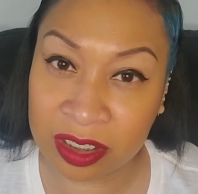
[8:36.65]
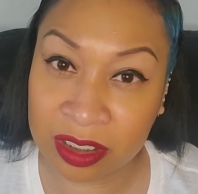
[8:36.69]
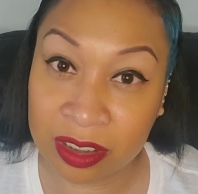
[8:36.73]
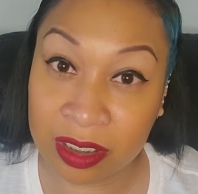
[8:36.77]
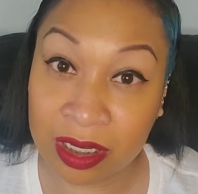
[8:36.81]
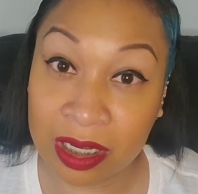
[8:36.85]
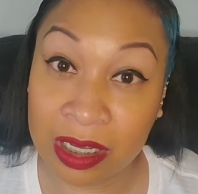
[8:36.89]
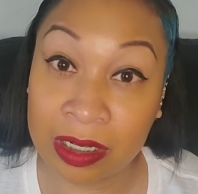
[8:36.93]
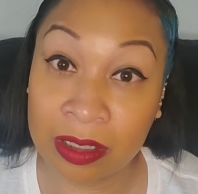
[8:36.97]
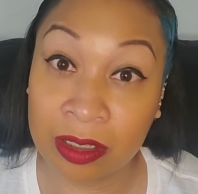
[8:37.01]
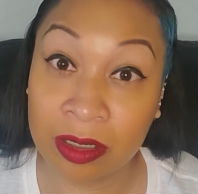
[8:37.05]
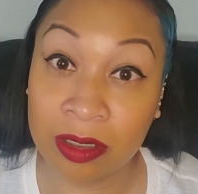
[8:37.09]
other
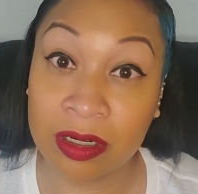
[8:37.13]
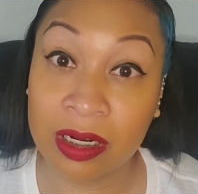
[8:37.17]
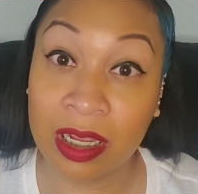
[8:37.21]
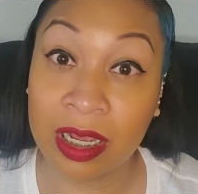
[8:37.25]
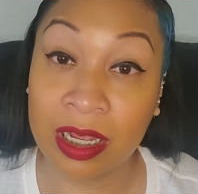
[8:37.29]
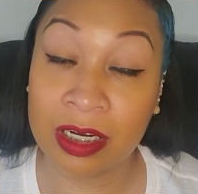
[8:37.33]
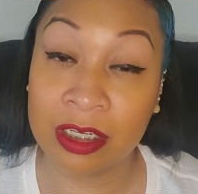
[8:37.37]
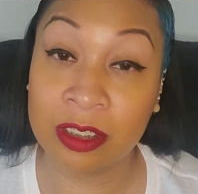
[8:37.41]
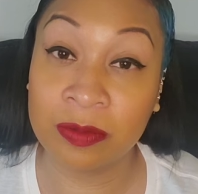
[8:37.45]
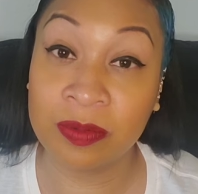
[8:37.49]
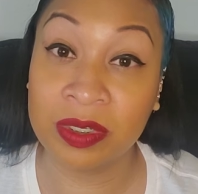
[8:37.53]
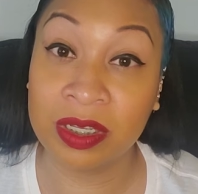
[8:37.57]
and learning
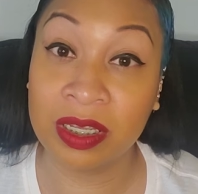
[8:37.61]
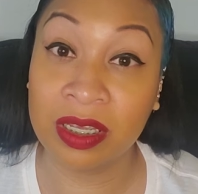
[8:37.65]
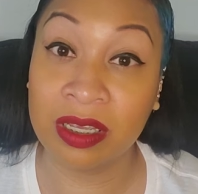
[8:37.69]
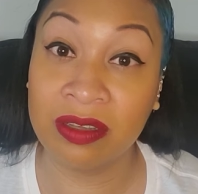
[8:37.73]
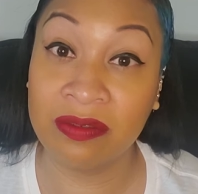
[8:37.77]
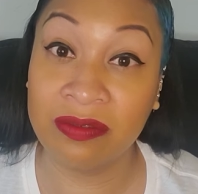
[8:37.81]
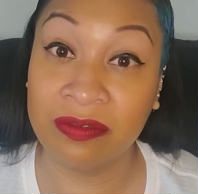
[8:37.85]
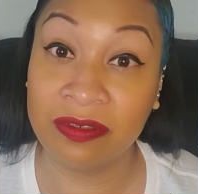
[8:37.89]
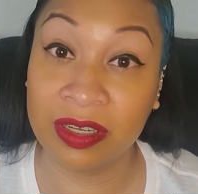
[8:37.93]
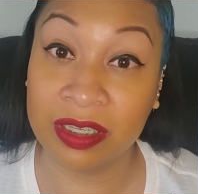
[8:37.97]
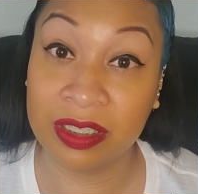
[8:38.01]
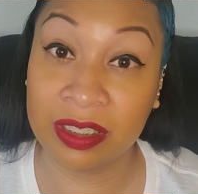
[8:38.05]
how to speak
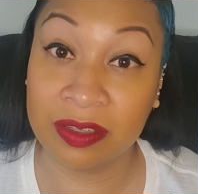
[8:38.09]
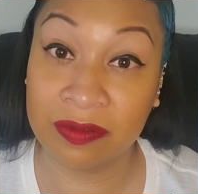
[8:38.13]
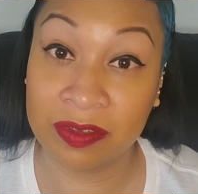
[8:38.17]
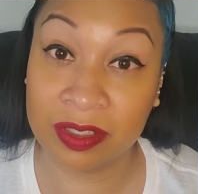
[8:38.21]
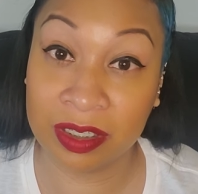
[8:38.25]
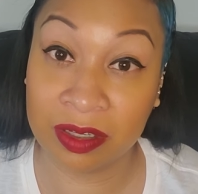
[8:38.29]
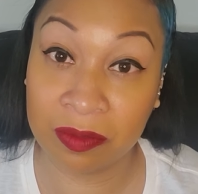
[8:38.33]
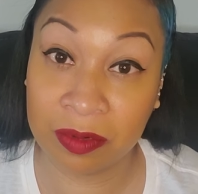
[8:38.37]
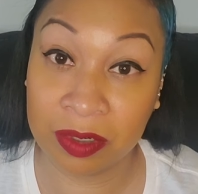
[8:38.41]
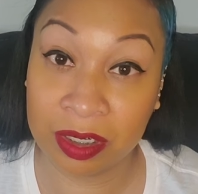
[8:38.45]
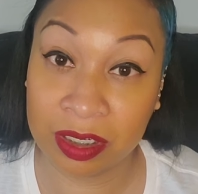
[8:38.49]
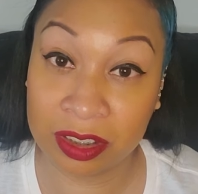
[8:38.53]

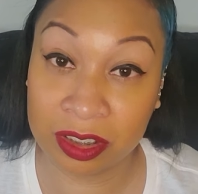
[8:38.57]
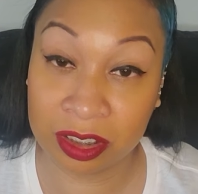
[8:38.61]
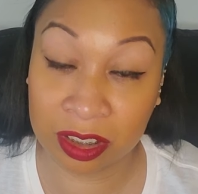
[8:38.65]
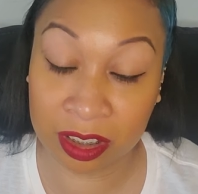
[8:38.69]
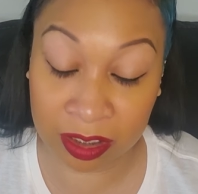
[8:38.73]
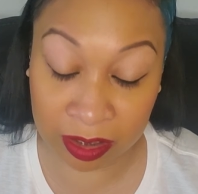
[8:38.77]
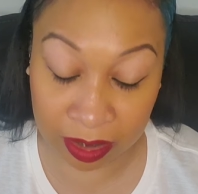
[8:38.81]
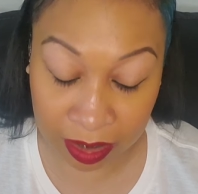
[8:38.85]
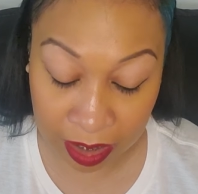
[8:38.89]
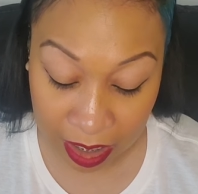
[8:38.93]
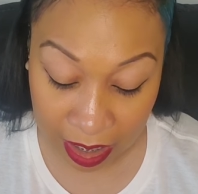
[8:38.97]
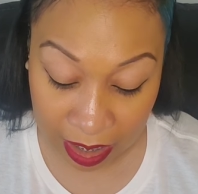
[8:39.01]
effectively with each
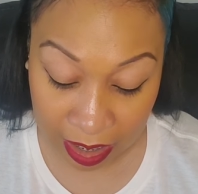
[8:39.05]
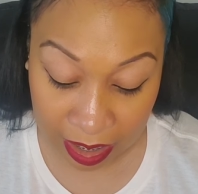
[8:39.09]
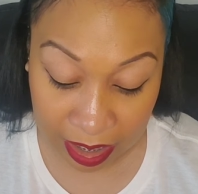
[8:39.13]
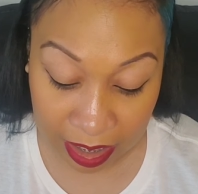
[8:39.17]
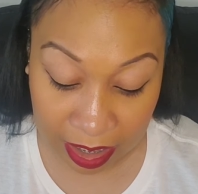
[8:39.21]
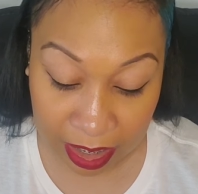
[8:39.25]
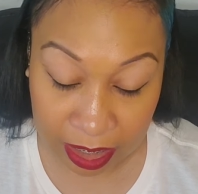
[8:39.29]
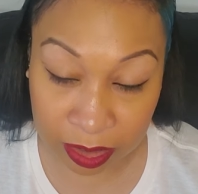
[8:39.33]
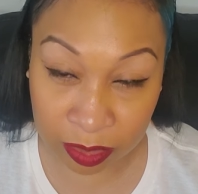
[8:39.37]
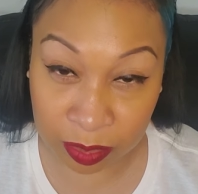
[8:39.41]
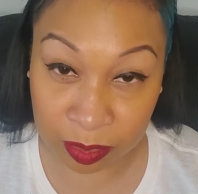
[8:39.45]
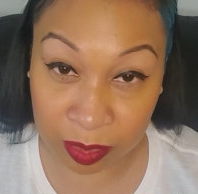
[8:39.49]
other
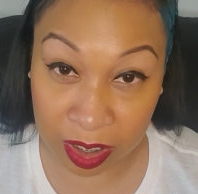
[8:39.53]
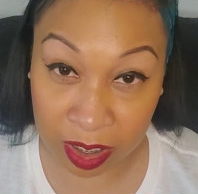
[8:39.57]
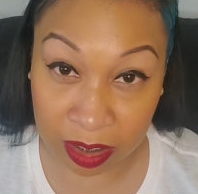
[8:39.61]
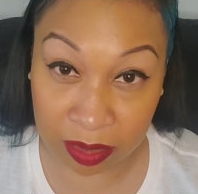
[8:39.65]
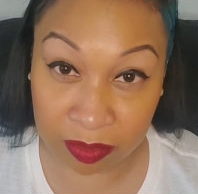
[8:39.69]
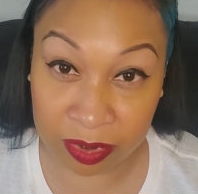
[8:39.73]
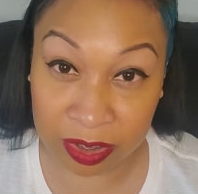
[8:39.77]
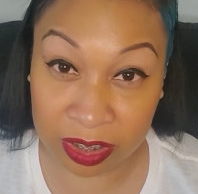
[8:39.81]
as well.